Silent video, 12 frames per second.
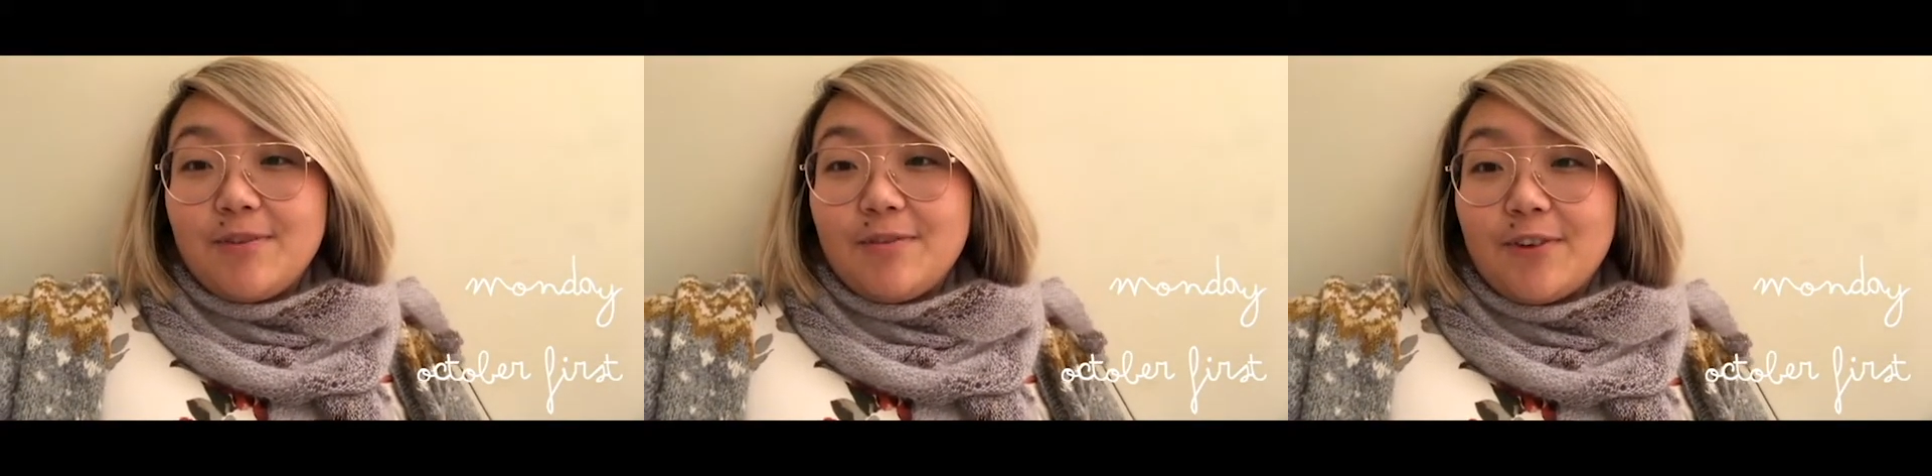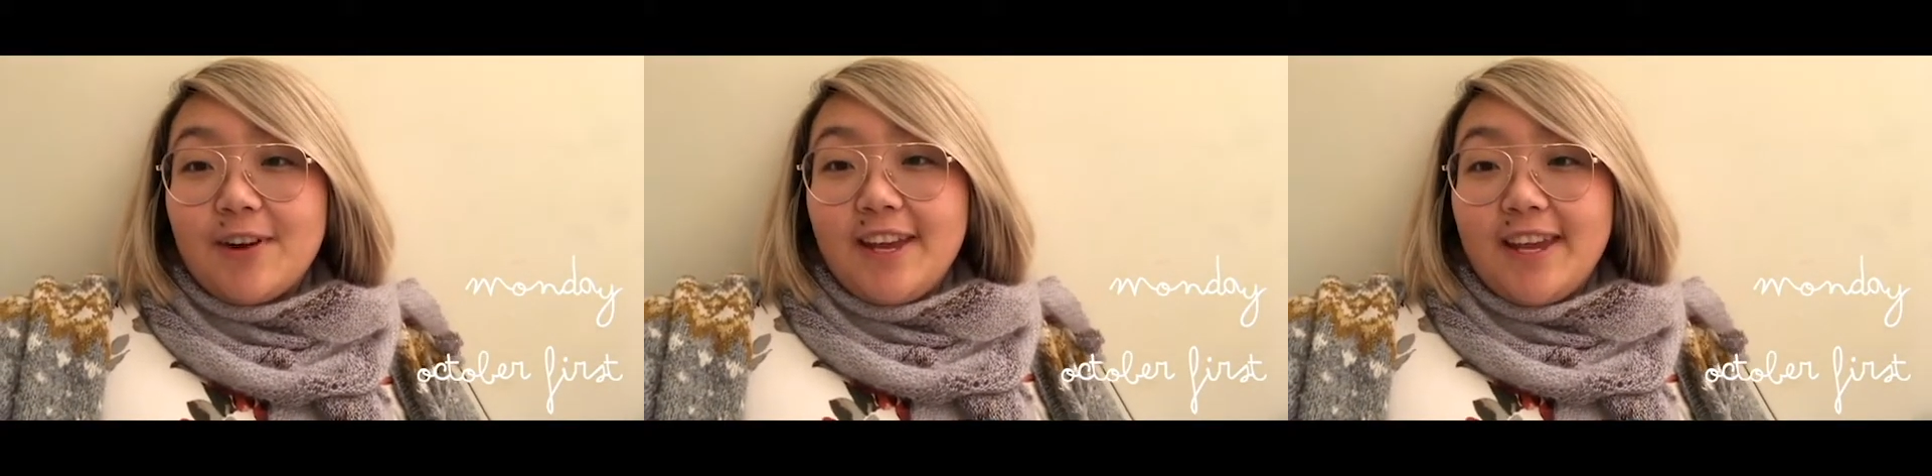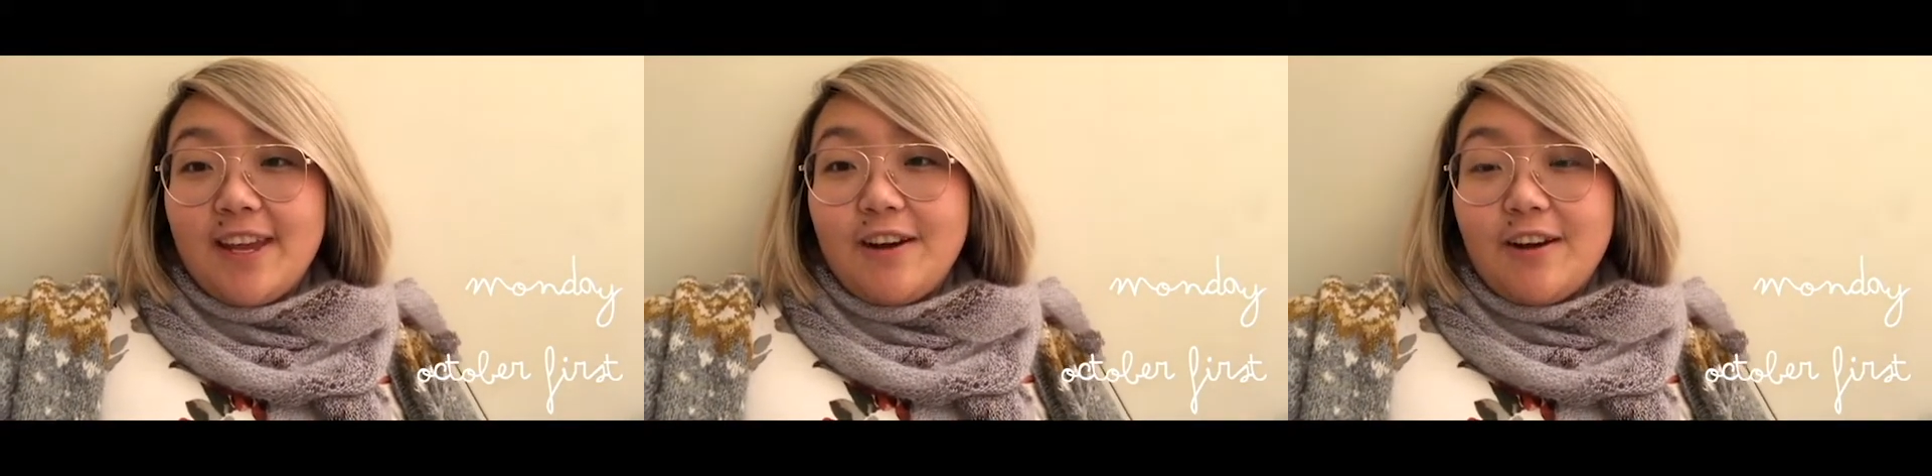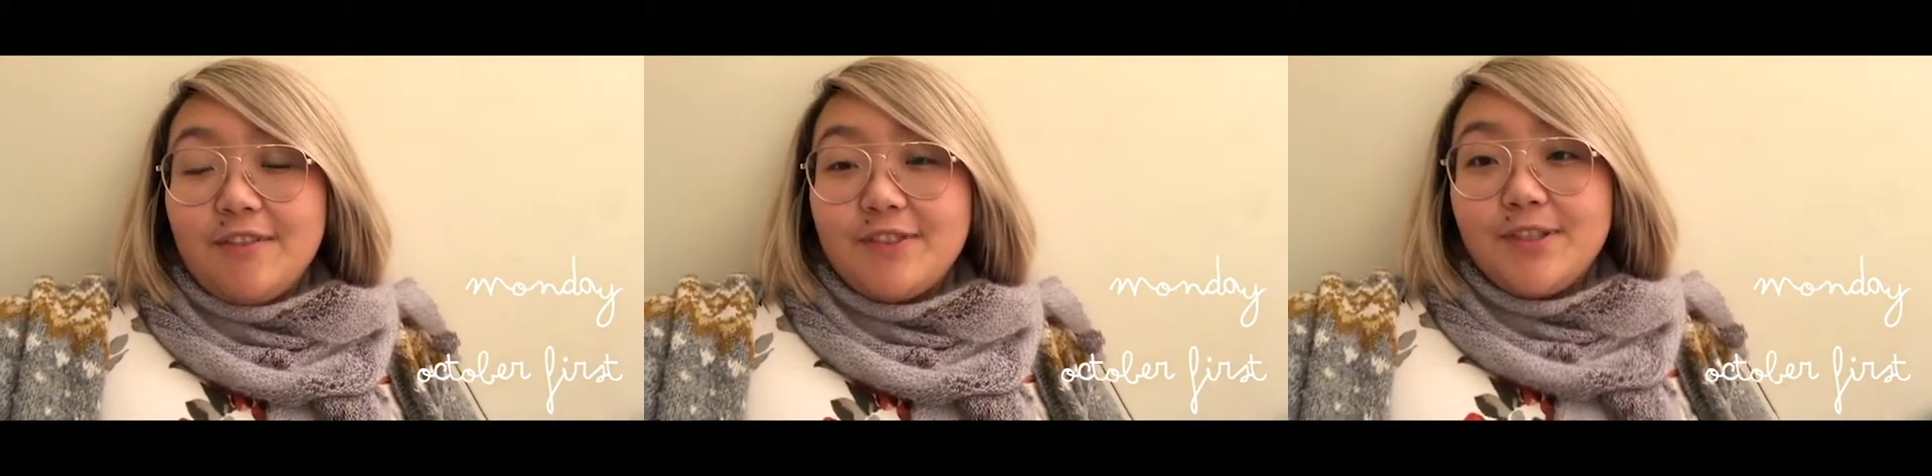before I head
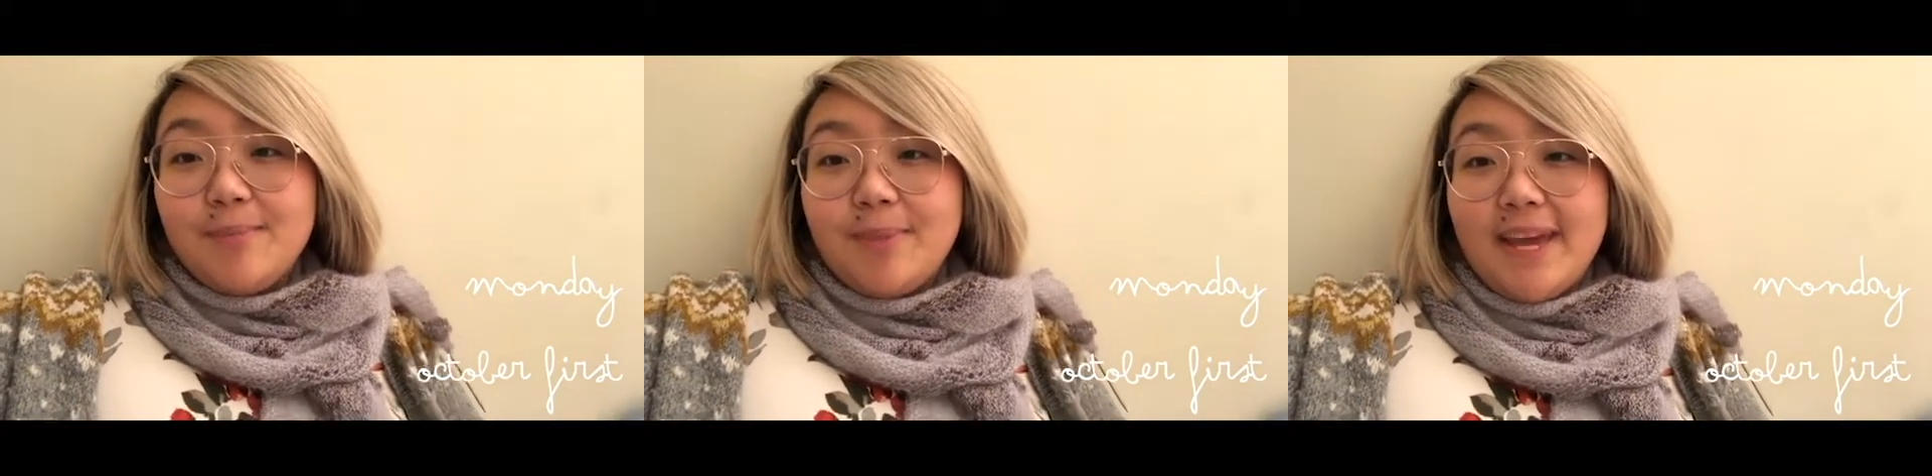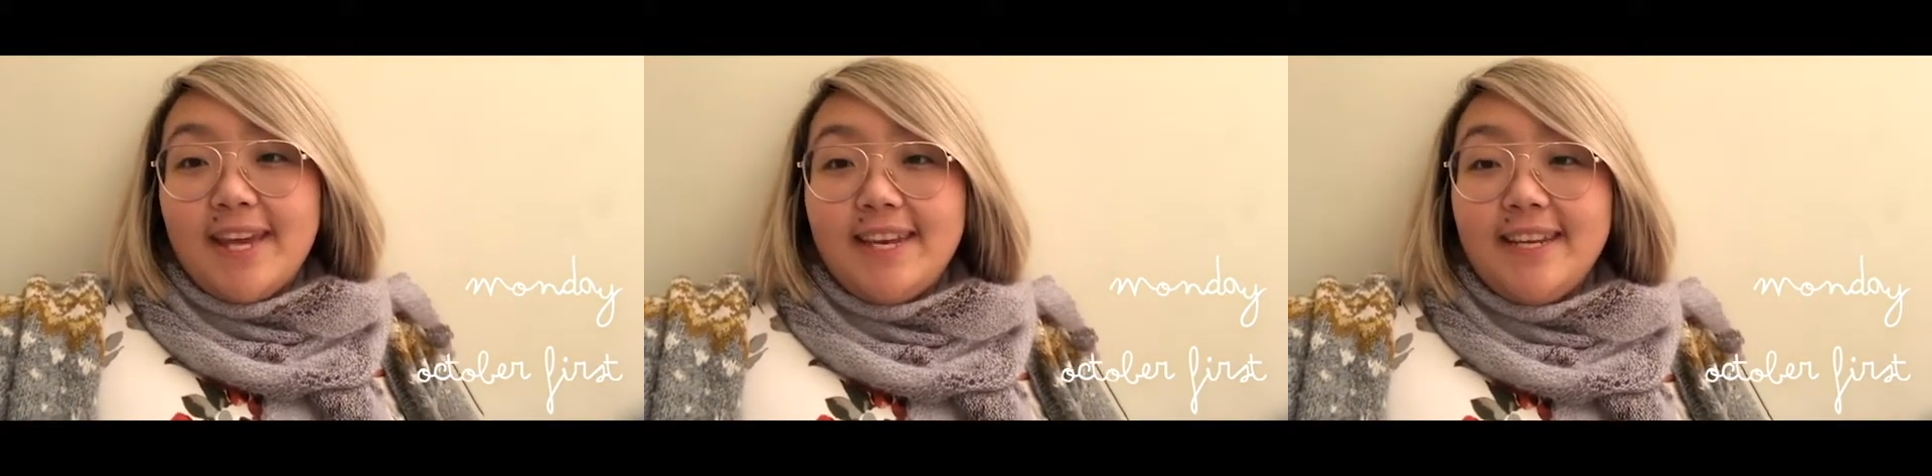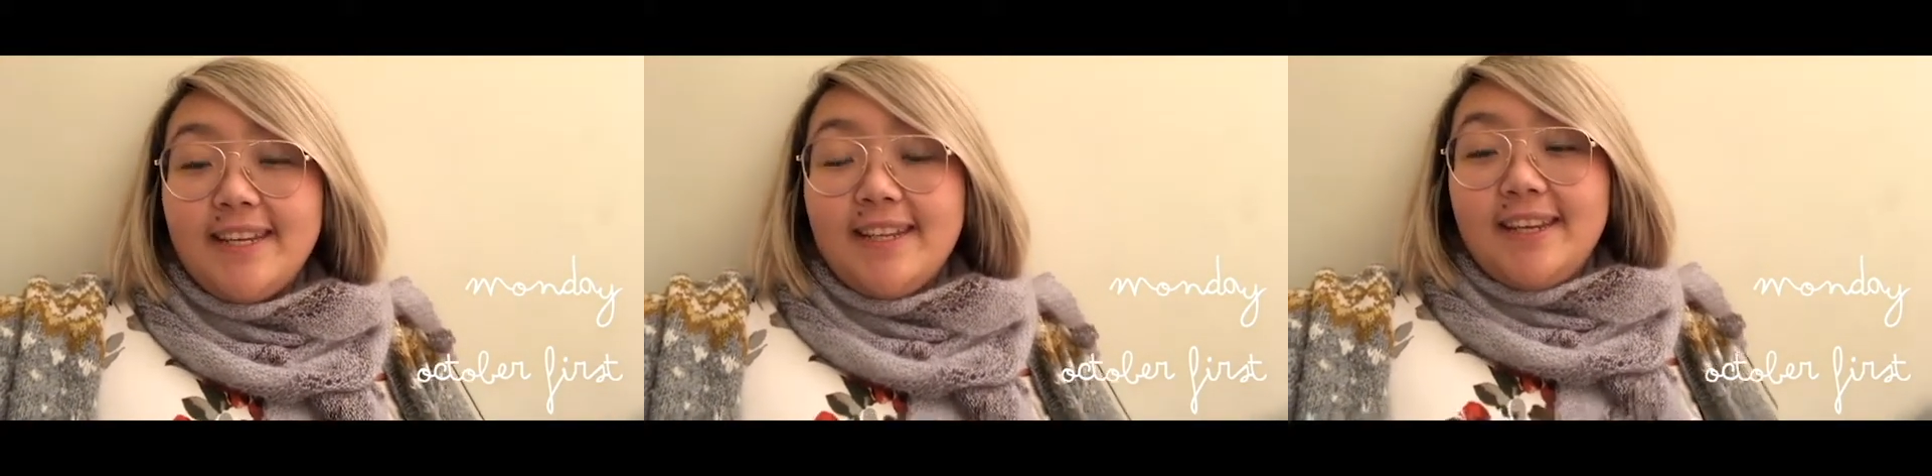off to bed.